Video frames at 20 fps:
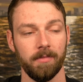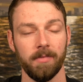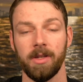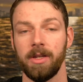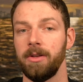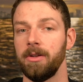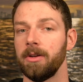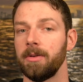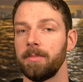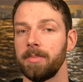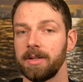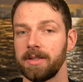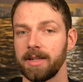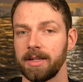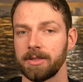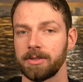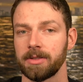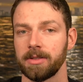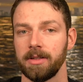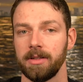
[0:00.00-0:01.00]

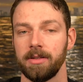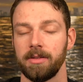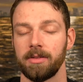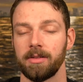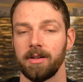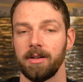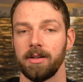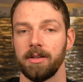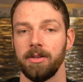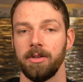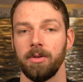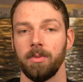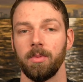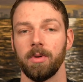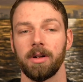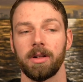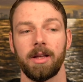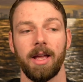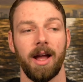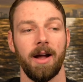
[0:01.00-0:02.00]
potentially starting a new
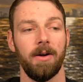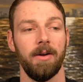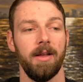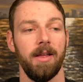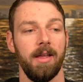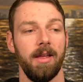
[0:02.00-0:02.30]
workout,